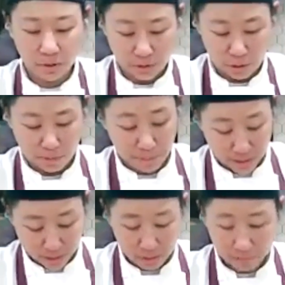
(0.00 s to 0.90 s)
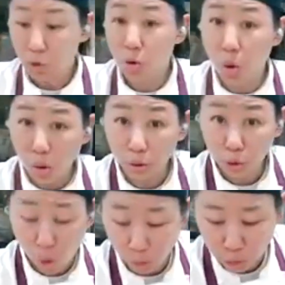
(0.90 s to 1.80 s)
So your butter, cold
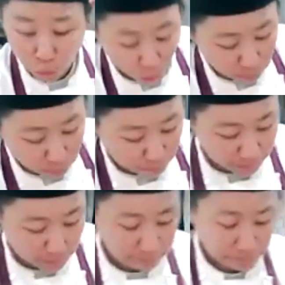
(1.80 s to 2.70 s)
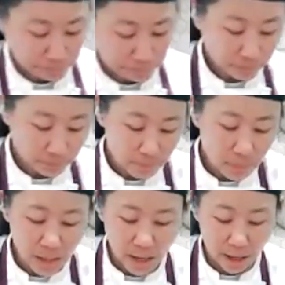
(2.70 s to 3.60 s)
butter.
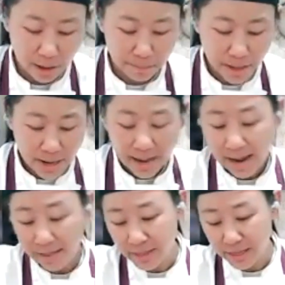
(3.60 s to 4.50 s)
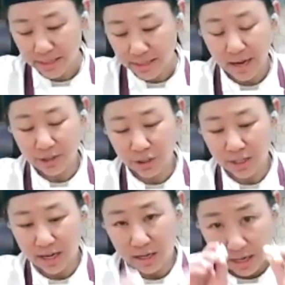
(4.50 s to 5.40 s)
And this I
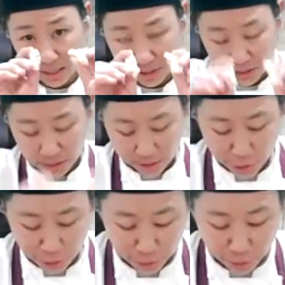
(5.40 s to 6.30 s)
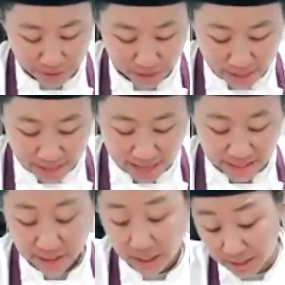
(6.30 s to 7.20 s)
just kind of cut into cubes
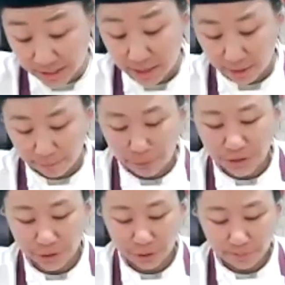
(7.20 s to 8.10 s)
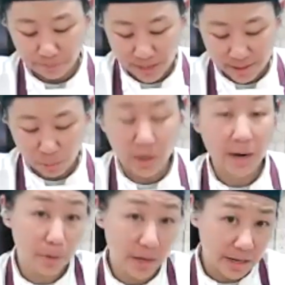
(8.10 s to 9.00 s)
and stuck inside the freezer. And then when
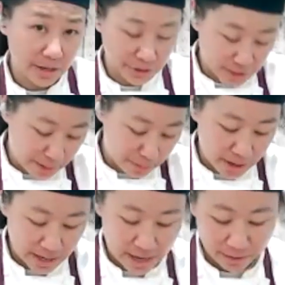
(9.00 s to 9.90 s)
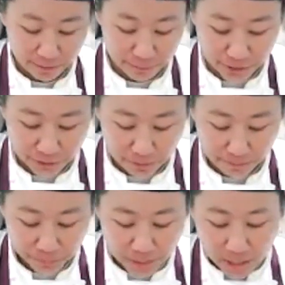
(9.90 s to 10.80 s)
I'm ready to use it, I brought it out of the
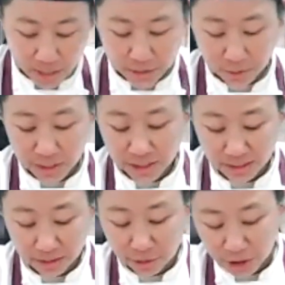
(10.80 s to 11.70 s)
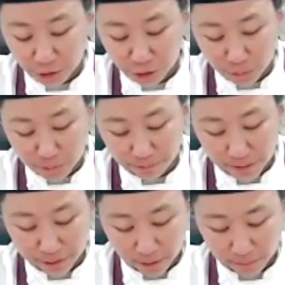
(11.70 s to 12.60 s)
freezer. So this is literally just cubes of
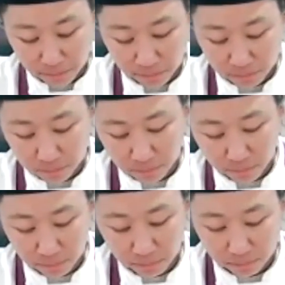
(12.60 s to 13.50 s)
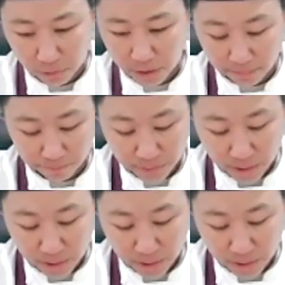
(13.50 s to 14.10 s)
butter, right?